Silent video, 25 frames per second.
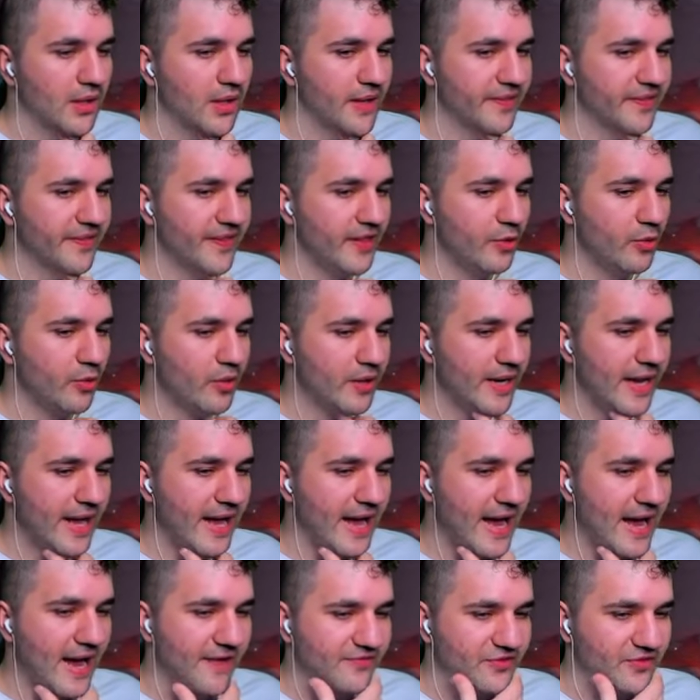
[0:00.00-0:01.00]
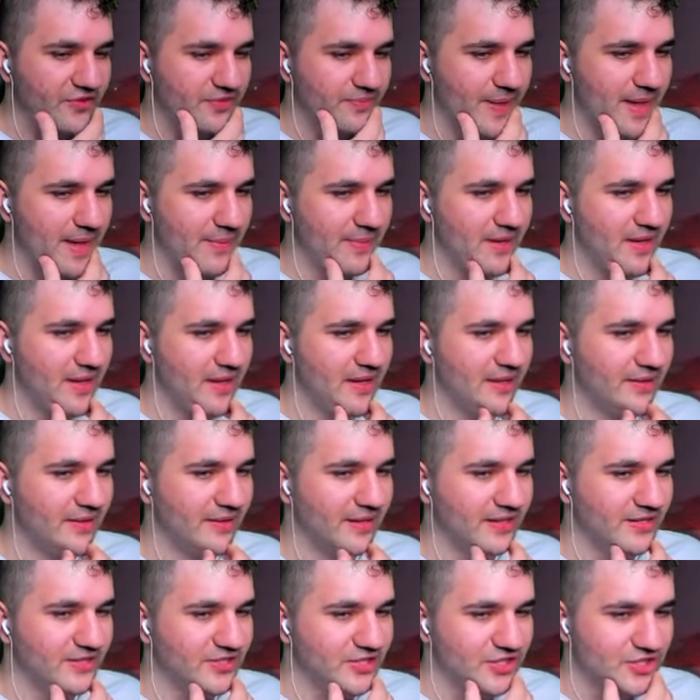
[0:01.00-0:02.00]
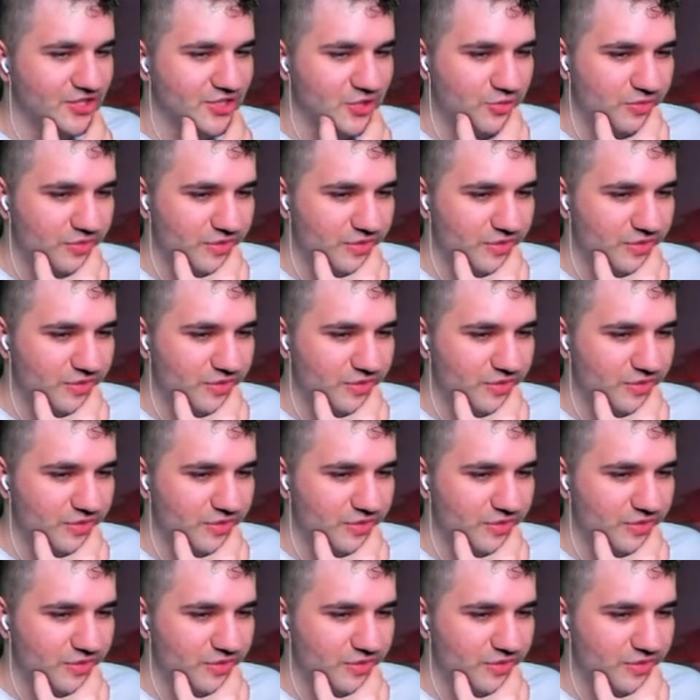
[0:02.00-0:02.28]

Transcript: think we're going to have to maybe... Let's just do